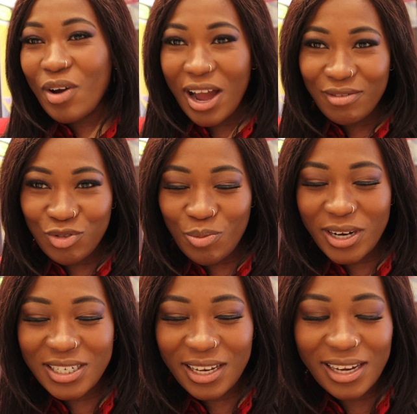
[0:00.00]
store has too
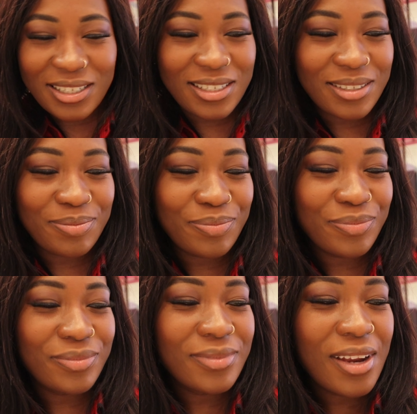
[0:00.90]
much light.
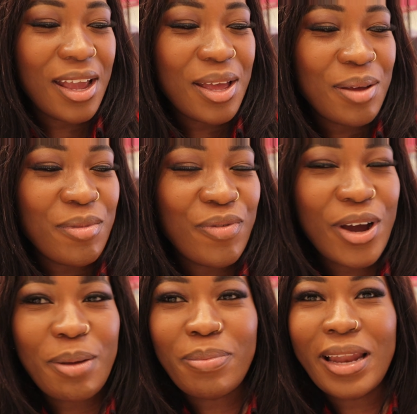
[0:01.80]
Yeah, I know.
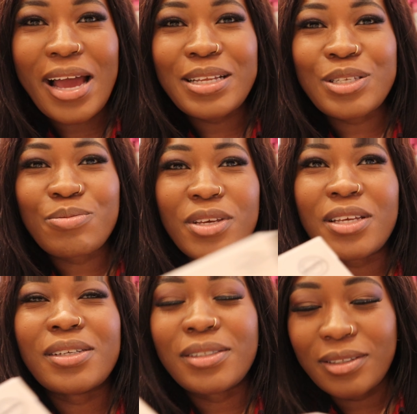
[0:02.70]
Before it blinds me.
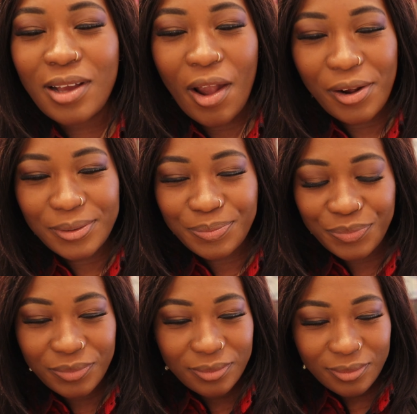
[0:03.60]

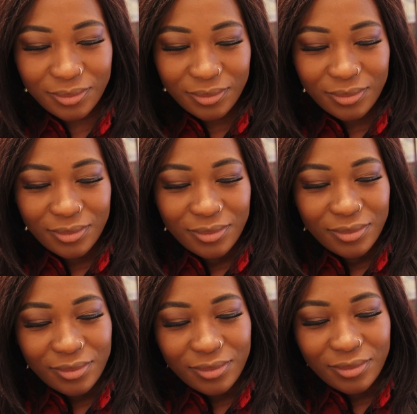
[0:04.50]
I know this
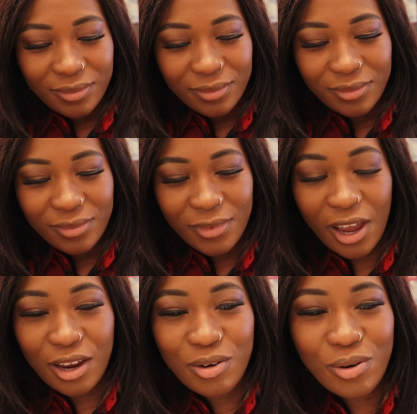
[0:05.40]
store is bright.
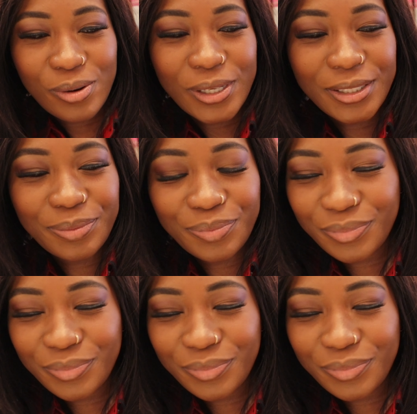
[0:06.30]
I know, eh?